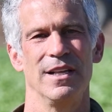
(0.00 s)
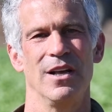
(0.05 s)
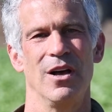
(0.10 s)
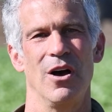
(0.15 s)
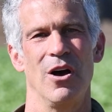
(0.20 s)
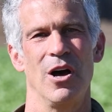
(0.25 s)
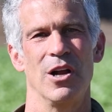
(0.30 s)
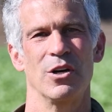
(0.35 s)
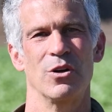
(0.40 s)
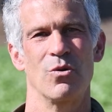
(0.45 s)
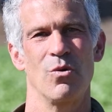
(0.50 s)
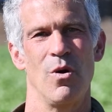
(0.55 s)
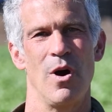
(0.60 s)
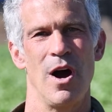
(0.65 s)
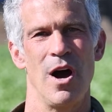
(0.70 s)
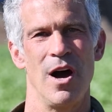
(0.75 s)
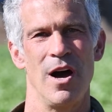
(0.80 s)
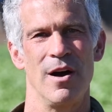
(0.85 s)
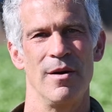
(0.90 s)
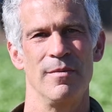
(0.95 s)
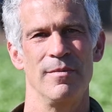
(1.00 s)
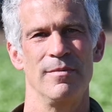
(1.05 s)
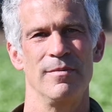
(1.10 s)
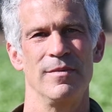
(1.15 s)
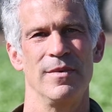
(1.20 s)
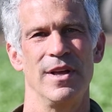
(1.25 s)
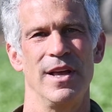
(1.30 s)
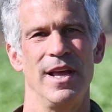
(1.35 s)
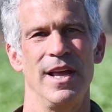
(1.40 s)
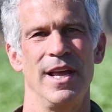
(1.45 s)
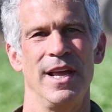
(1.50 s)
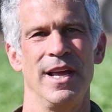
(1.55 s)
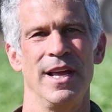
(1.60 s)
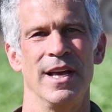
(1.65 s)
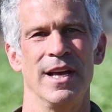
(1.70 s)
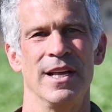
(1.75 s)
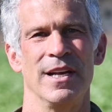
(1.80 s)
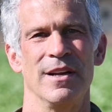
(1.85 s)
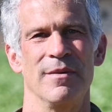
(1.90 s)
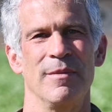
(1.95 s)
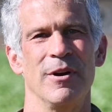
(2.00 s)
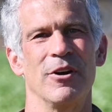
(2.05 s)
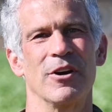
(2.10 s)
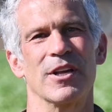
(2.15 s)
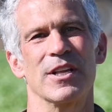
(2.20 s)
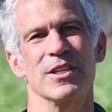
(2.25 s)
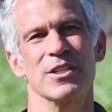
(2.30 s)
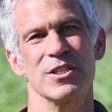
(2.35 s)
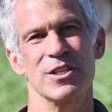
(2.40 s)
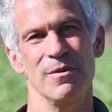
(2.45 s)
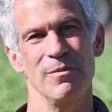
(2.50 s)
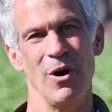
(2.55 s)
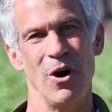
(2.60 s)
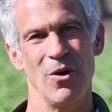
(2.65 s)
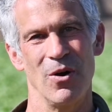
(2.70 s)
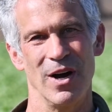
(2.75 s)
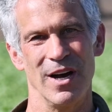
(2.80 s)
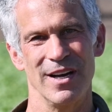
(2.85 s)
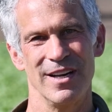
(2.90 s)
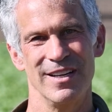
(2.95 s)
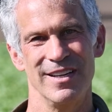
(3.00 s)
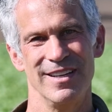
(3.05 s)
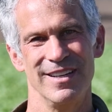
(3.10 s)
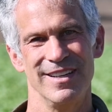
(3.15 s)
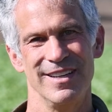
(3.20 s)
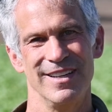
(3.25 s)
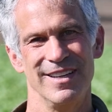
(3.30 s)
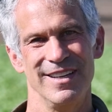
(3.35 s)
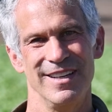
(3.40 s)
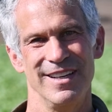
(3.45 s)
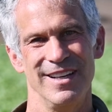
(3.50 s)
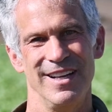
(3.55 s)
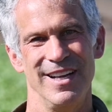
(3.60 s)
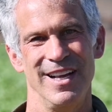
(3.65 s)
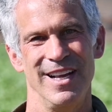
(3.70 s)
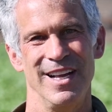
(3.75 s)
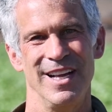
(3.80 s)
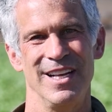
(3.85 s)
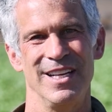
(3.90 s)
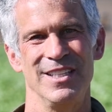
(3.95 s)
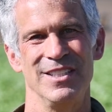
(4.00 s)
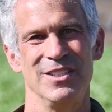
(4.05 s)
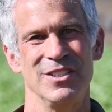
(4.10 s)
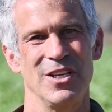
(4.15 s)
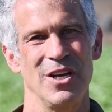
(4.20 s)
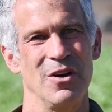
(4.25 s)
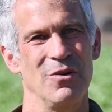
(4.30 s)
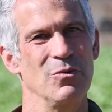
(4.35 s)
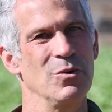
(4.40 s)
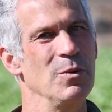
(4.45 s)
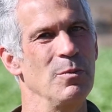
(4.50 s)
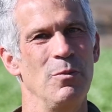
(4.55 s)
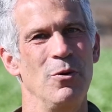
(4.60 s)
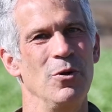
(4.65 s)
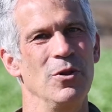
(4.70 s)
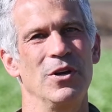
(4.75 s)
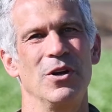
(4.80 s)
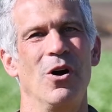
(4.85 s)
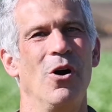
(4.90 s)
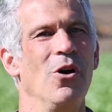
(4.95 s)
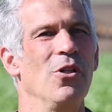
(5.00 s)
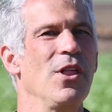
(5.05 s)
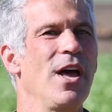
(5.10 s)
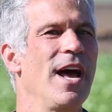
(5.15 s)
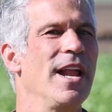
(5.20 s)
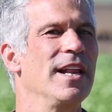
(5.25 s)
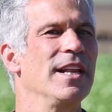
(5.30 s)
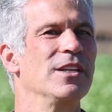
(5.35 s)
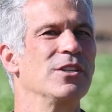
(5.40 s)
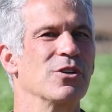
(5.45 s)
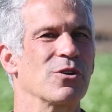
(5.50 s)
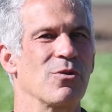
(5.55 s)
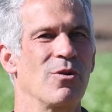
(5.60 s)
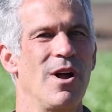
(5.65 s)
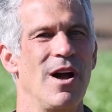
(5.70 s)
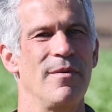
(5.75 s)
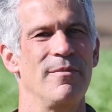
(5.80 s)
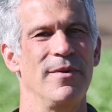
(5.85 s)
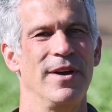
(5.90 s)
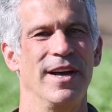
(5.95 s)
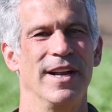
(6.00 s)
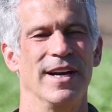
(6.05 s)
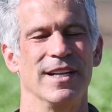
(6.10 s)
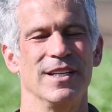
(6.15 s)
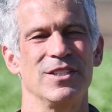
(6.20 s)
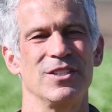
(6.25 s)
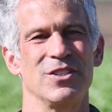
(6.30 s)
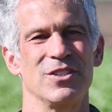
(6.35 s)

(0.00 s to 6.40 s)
on Guam, and American Samoa. And we're pulling all that into Crop Manage.